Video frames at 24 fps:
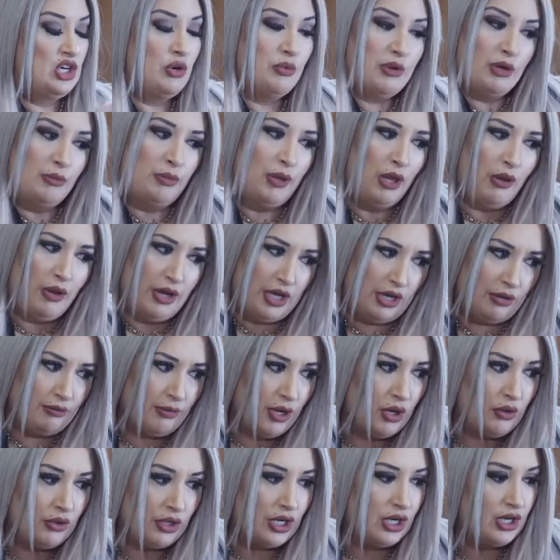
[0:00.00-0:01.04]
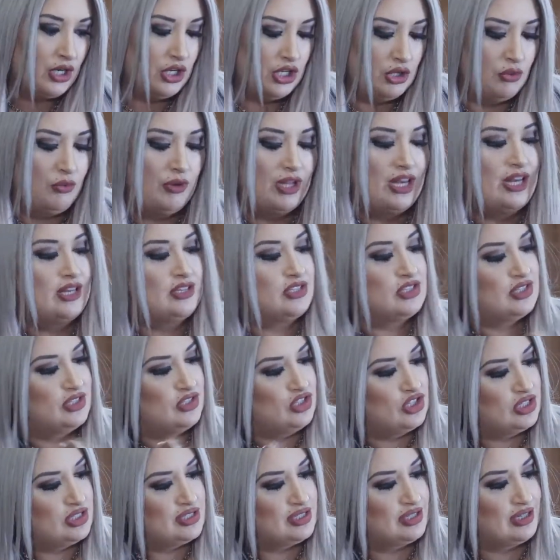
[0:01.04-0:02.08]
You don't want to blow out your motor. You want it to
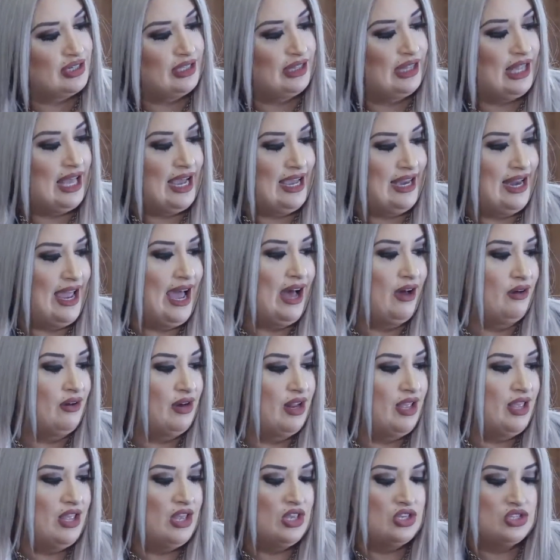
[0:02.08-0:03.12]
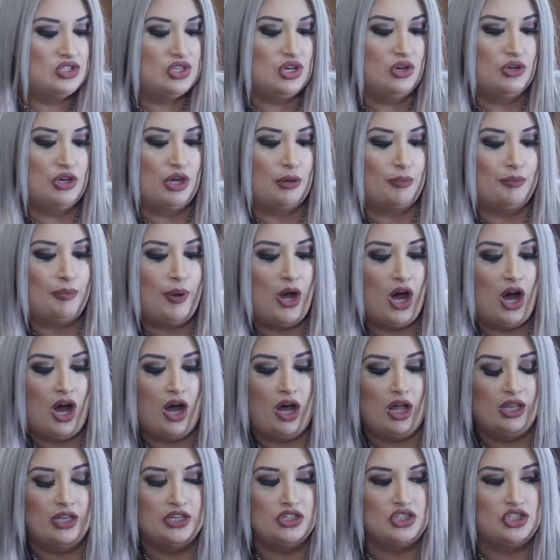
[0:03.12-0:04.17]
just glide out. So you're
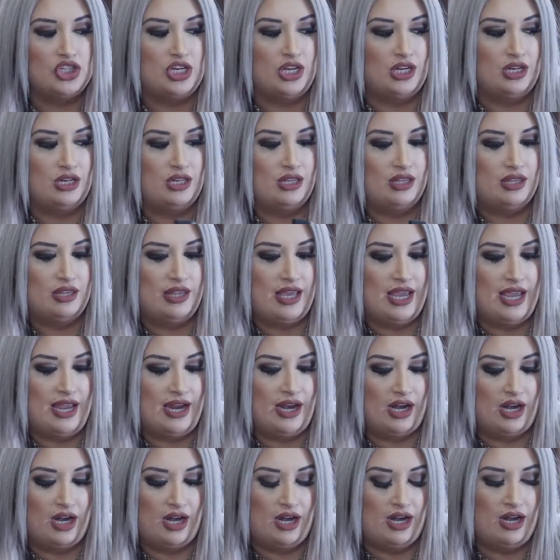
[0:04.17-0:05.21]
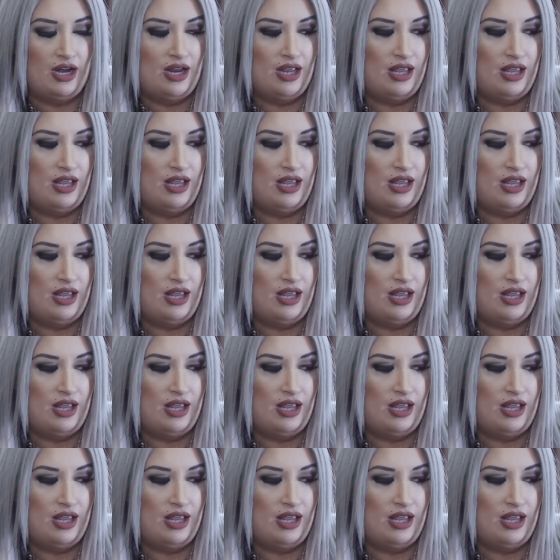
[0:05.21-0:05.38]
polishing the hair.